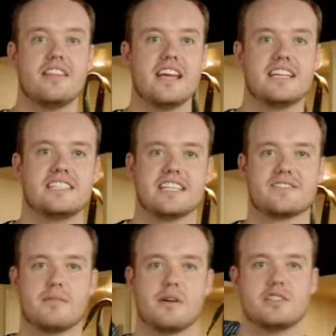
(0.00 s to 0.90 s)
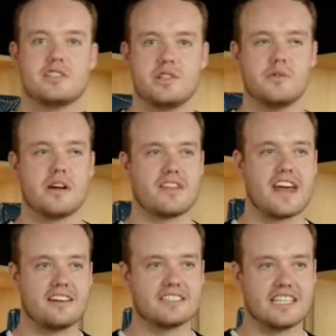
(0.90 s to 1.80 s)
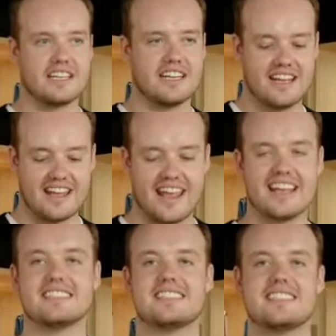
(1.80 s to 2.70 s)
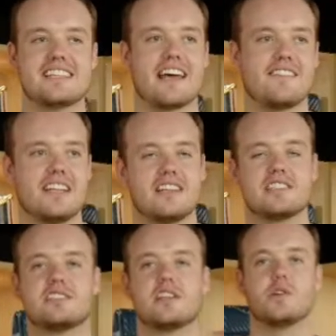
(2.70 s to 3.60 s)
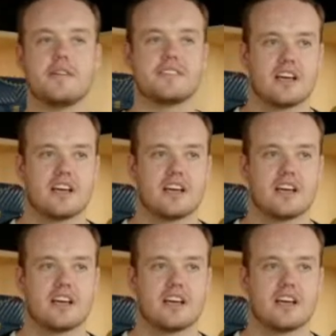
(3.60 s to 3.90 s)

This is from 2007. This is the Louis